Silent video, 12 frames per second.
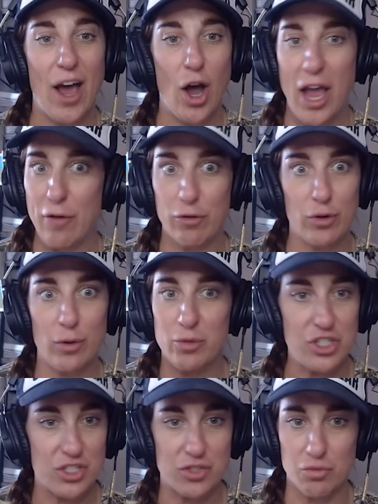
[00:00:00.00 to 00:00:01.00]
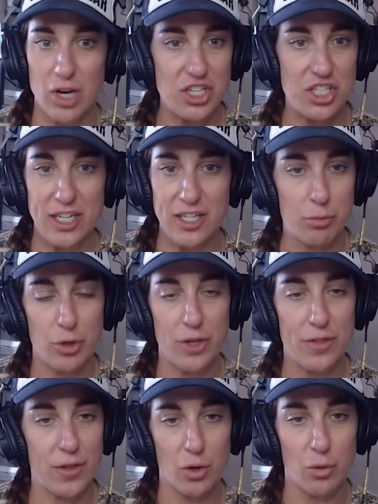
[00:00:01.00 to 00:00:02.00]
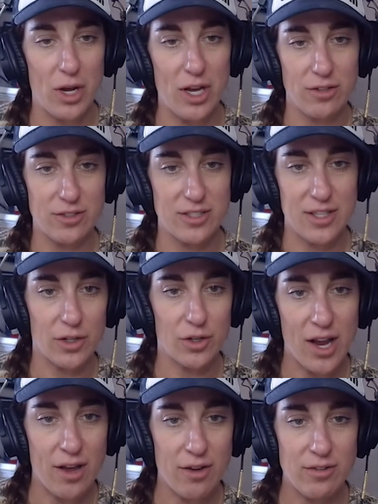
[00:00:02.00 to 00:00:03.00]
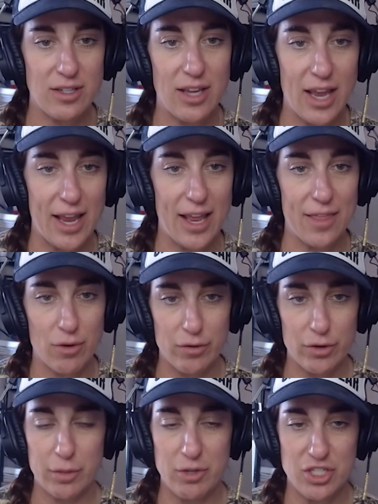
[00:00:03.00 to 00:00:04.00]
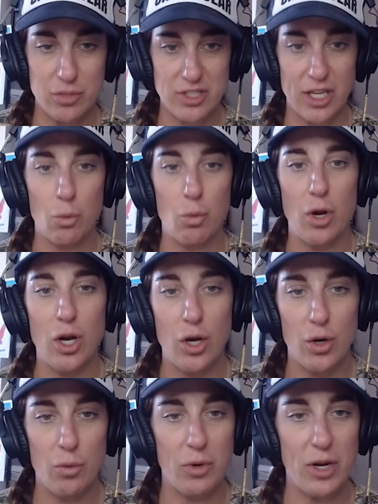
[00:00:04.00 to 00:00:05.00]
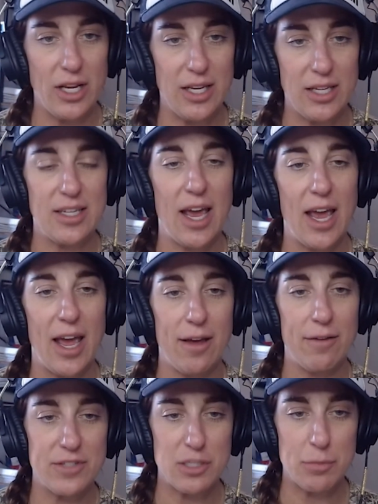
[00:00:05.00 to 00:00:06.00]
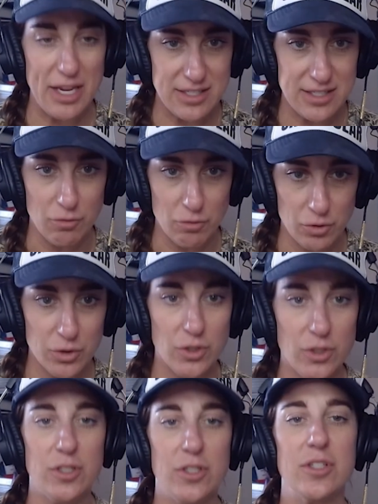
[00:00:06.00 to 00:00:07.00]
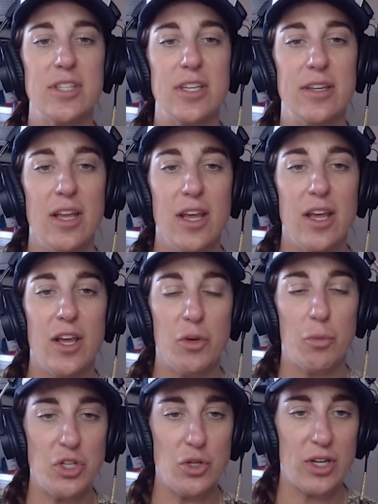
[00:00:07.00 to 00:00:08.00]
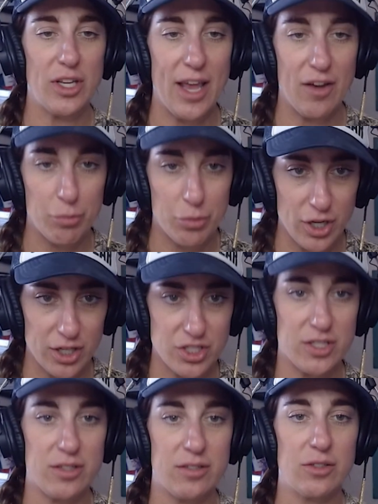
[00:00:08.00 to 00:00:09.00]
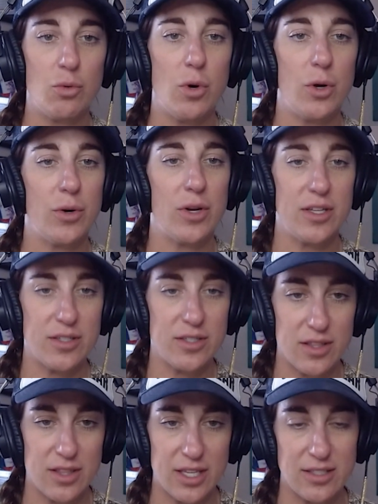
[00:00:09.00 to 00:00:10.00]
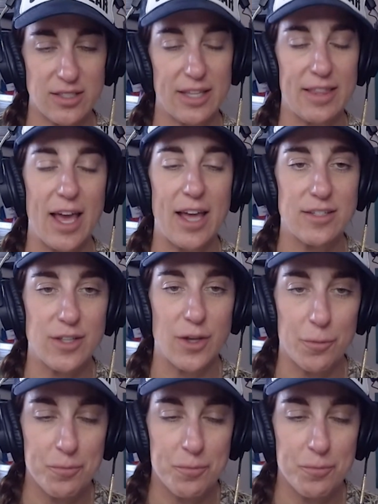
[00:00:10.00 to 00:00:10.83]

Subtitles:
everyone was just rushing to put their wells in the ground. And the Railroad Commission was like, whoa, we need to have spacing rules, and you can have production quotas and things like that. So